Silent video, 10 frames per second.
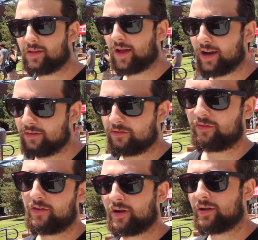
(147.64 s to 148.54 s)
a lot of
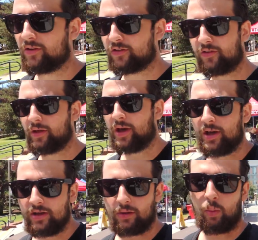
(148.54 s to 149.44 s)

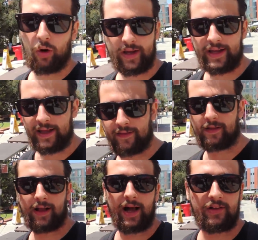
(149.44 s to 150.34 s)
working in the
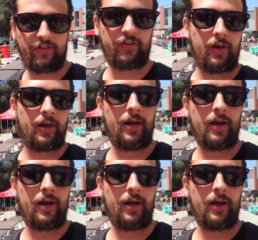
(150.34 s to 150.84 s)
class.